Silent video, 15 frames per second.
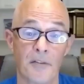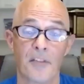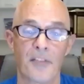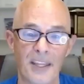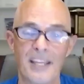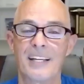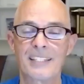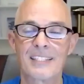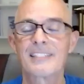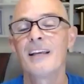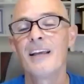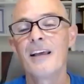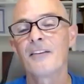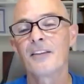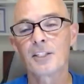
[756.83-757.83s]
the things
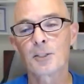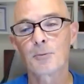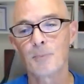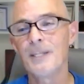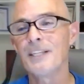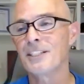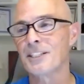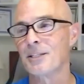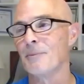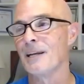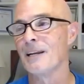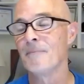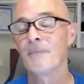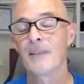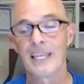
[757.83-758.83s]
that speaks to
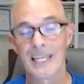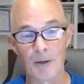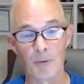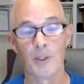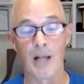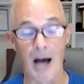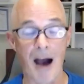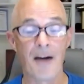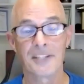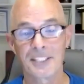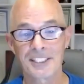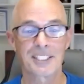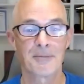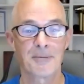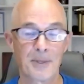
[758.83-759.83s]
me. It will
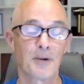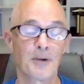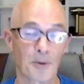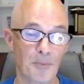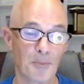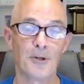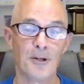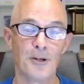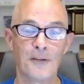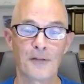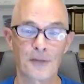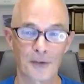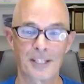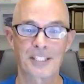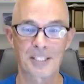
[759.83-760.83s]
obviously be removed
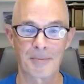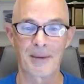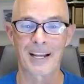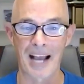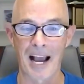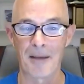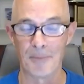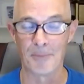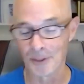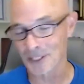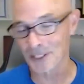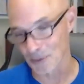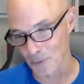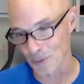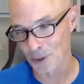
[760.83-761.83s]
for us to make high boost
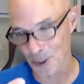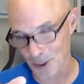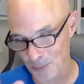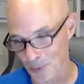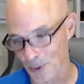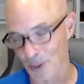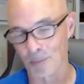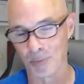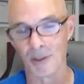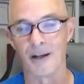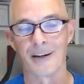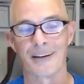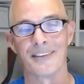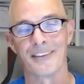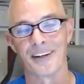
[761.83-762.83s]
and we'll just put a
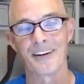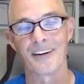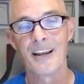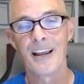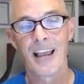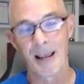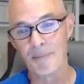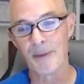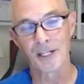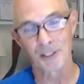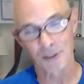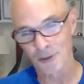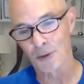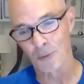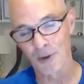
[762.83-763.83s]
plug in there and make
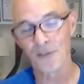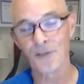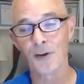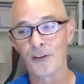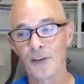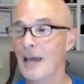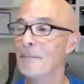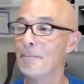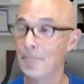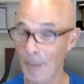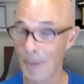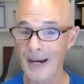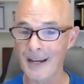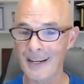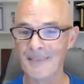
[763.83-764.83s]
sure that we fill that.
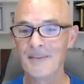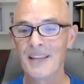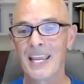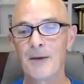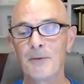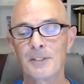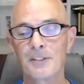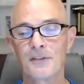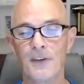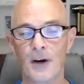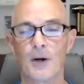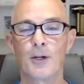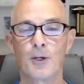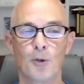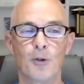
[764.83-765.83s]
But it was
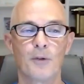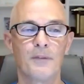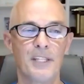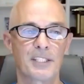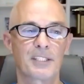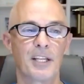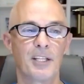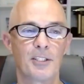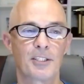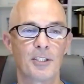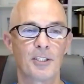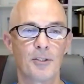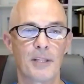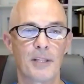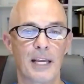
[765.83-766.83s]
very cool of Nissan to
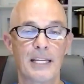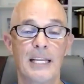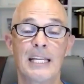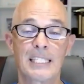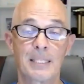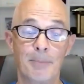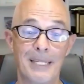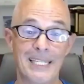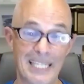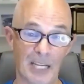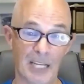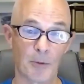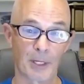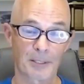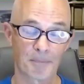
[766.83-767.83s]
do that to begin
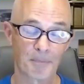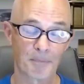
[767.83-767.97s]
with.